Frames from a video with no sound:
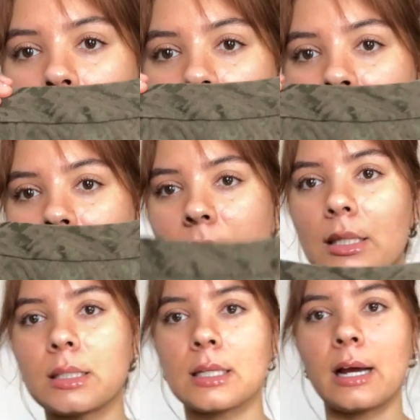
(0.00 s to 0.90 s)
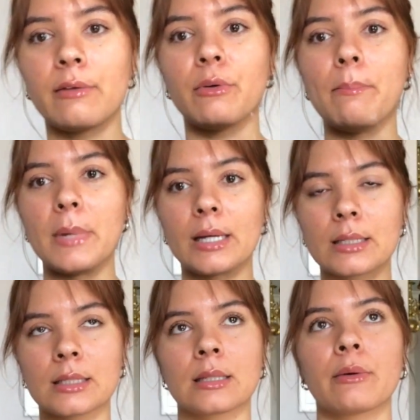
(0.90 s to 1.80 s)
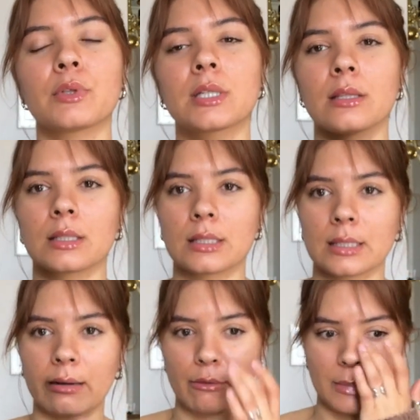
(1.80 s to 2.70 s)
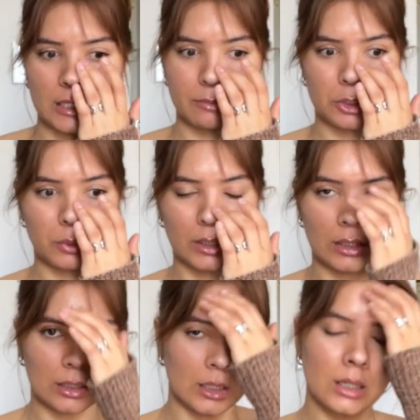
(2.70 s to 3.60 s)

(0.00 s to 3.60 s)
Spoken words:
I think this is kind of a mix. I would say this is kind of a mix between,